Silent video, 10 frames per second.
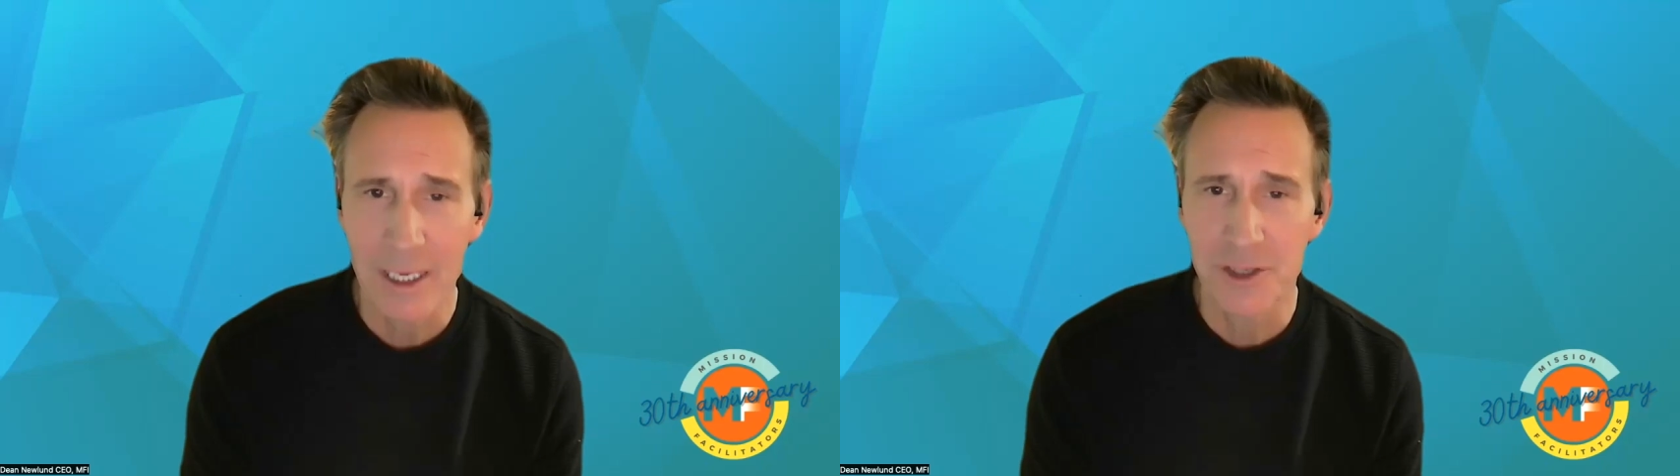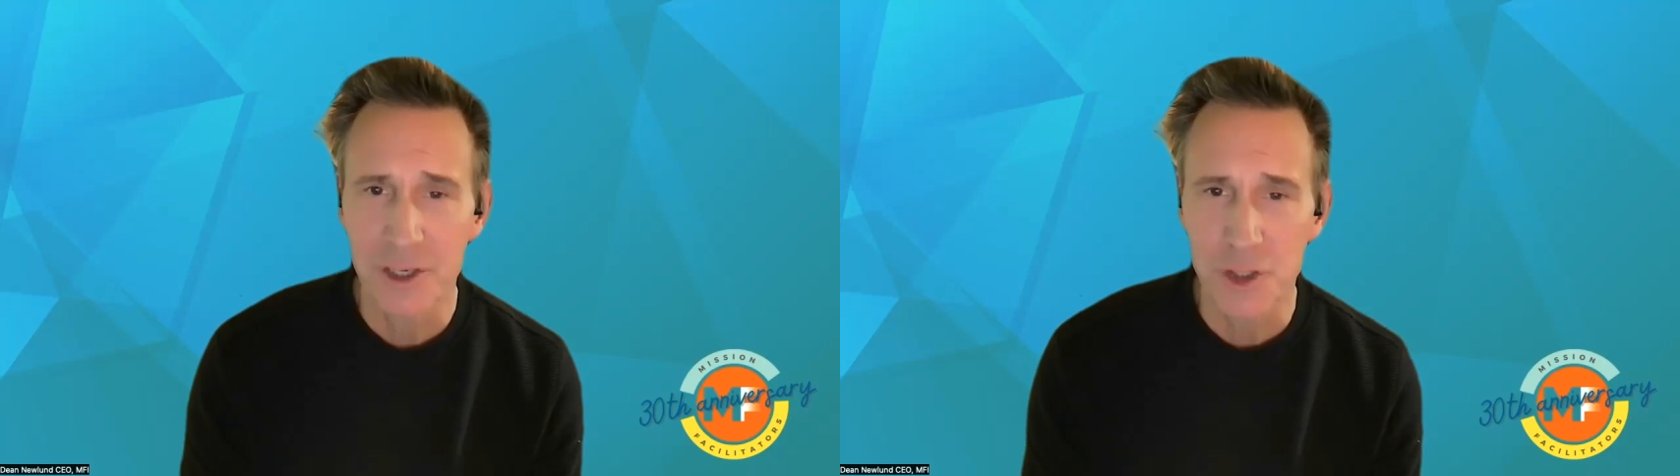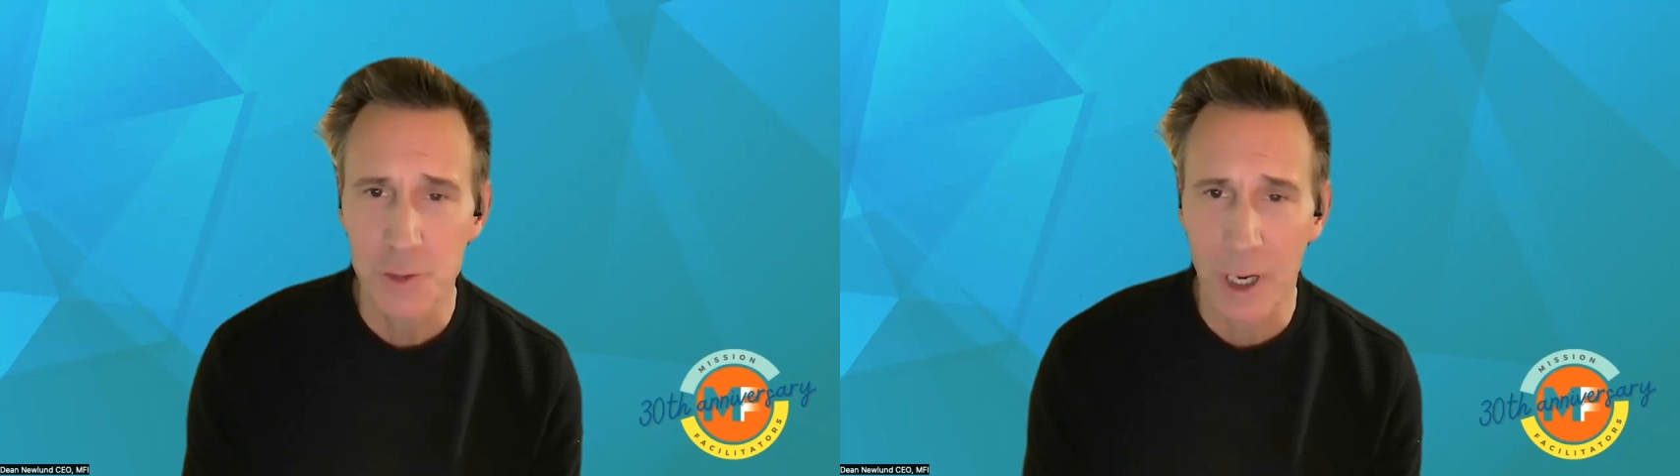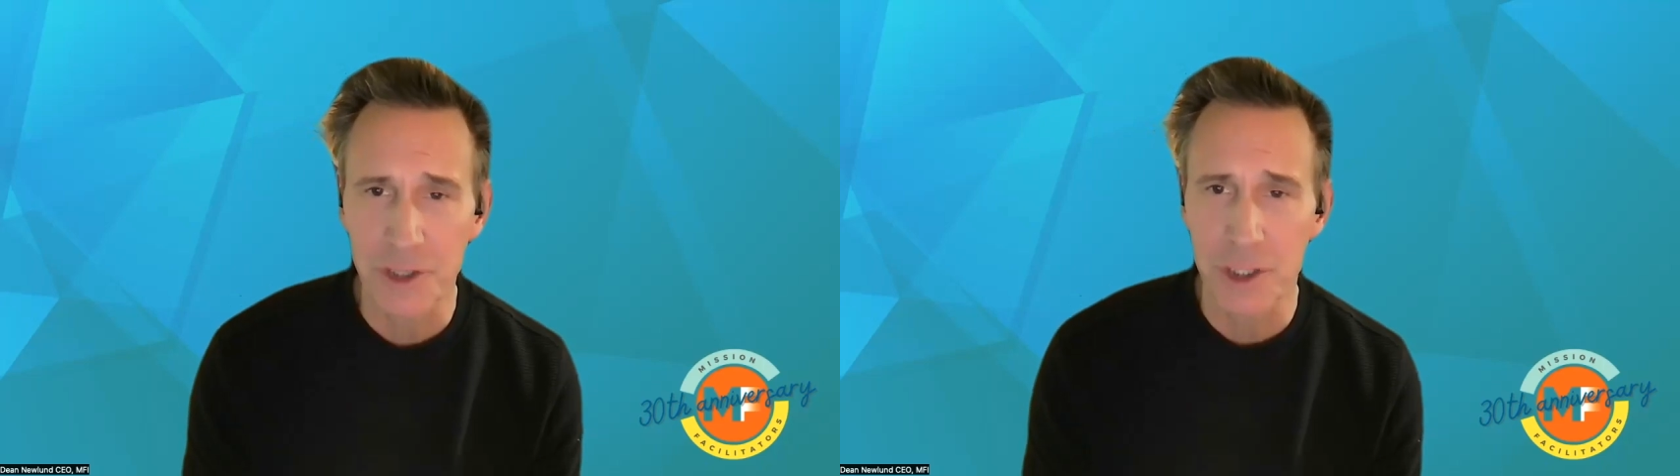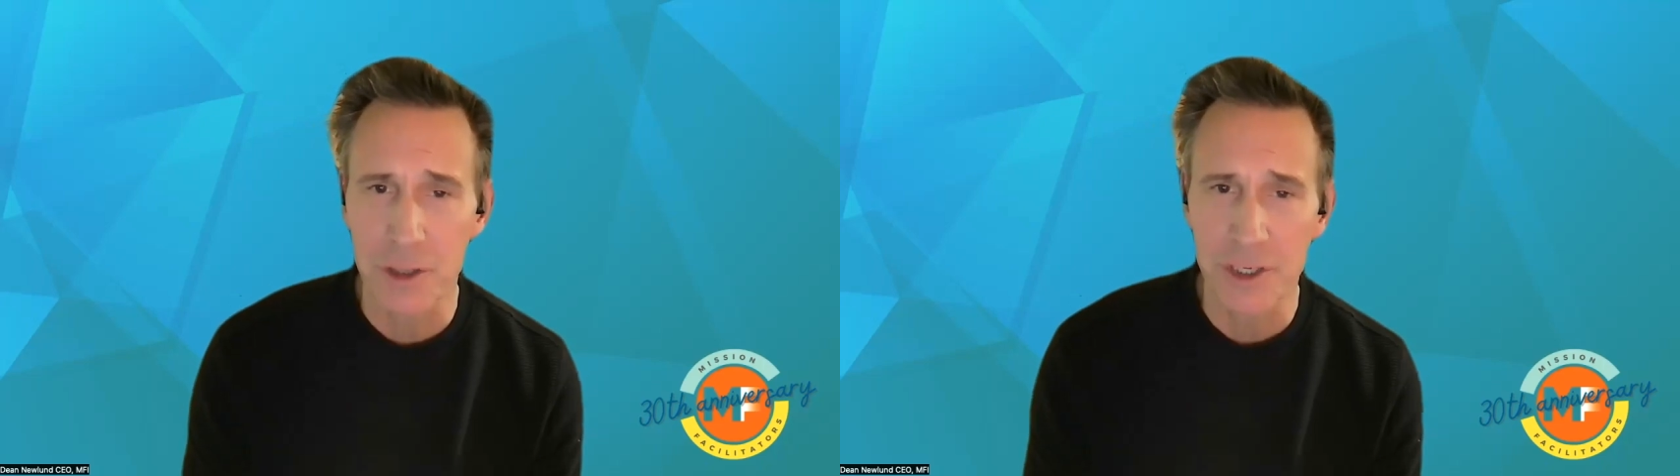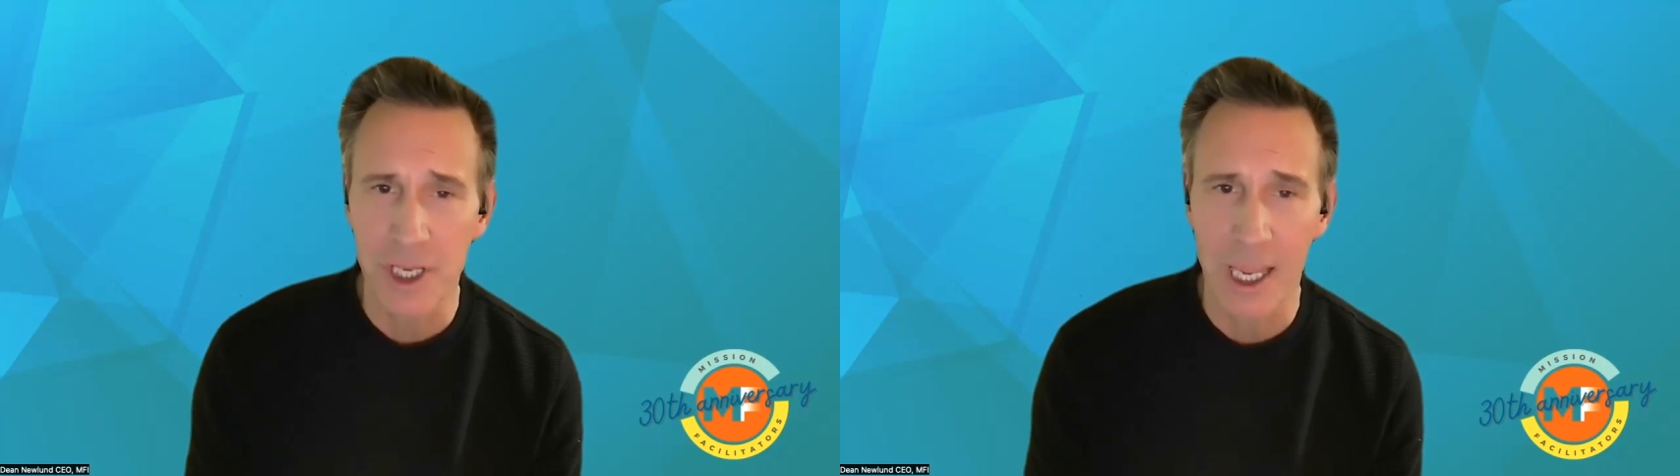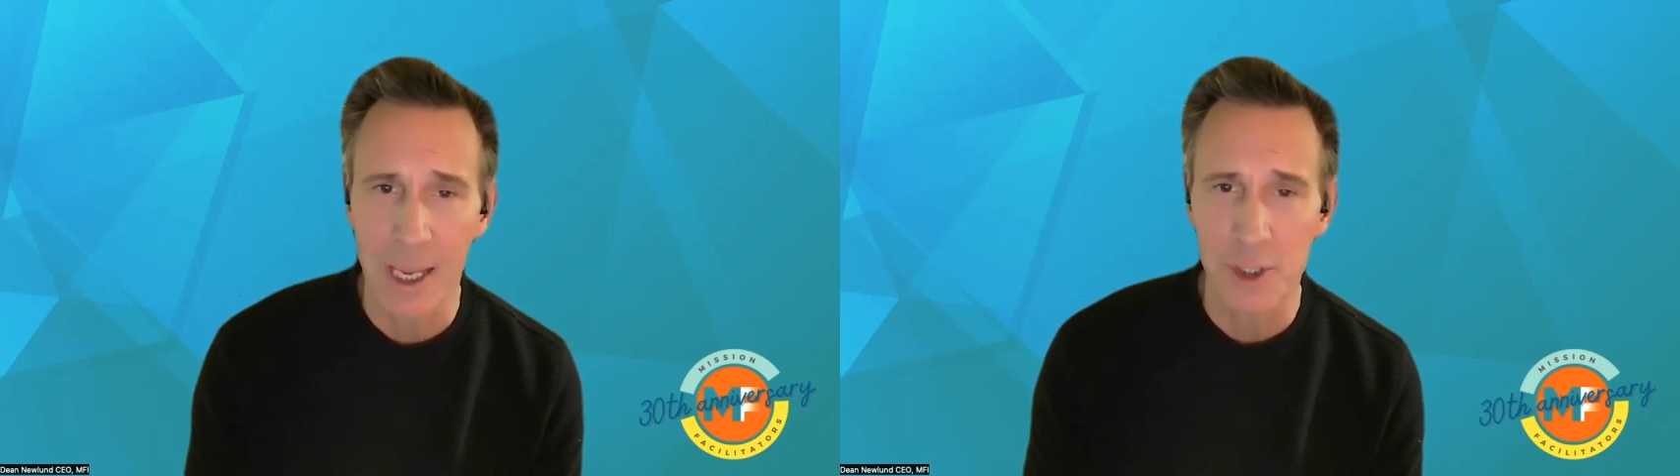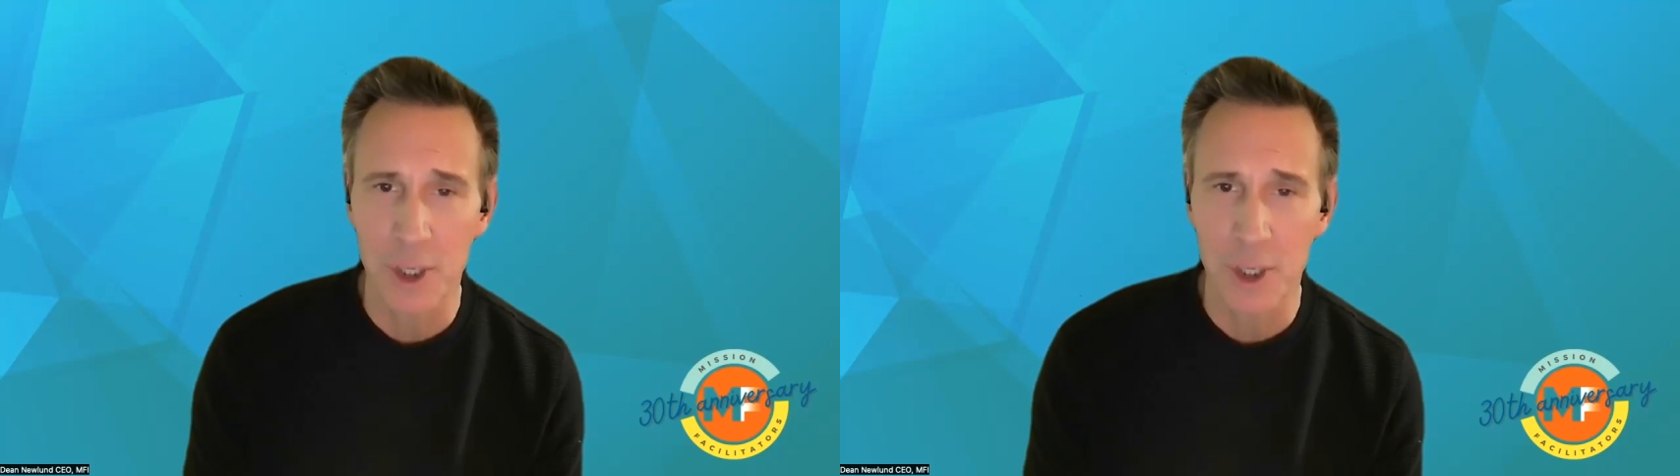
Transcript: is to structure your teams